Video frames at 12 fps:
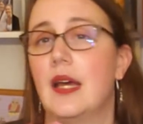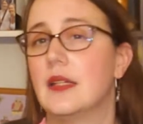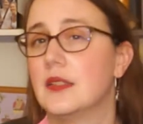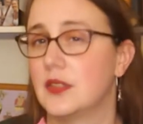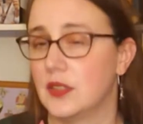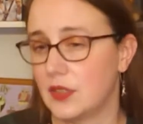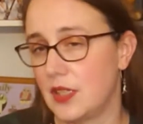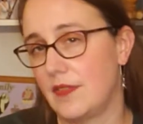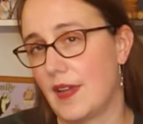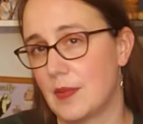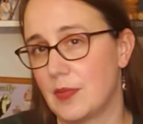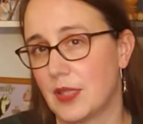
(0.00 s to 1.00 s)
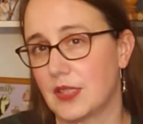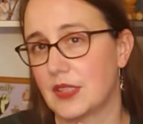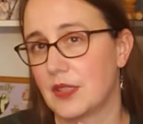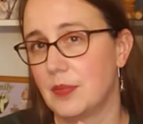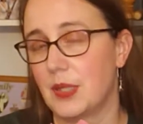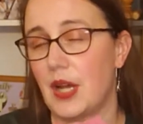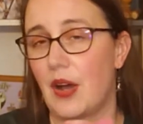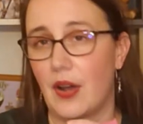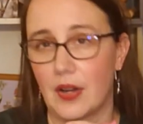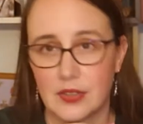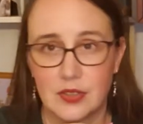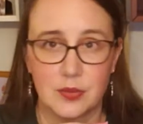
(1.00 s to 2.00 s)
Silky fabrics can be
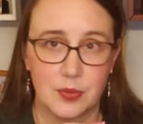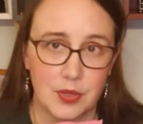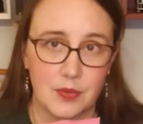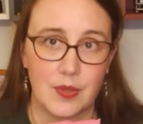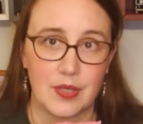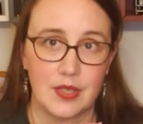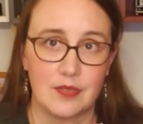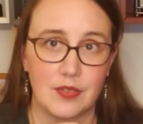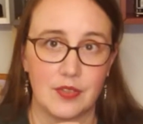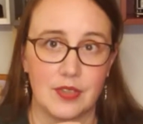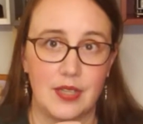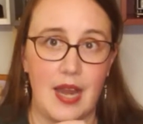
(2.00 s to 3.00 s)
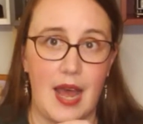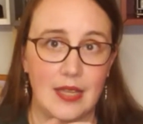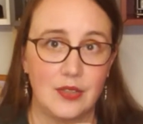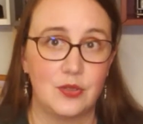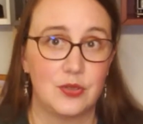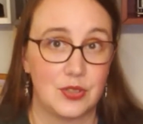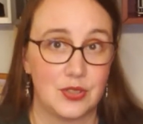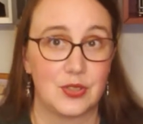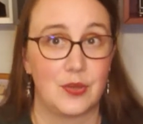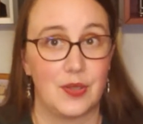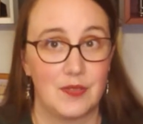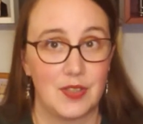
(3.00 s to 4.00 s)
hard to work with if you're not used to
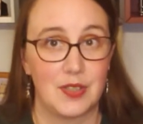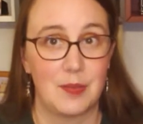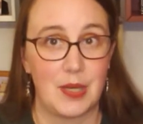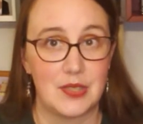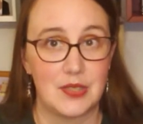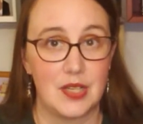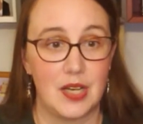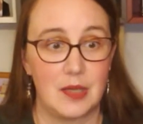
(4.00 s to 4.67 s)
sewing very much.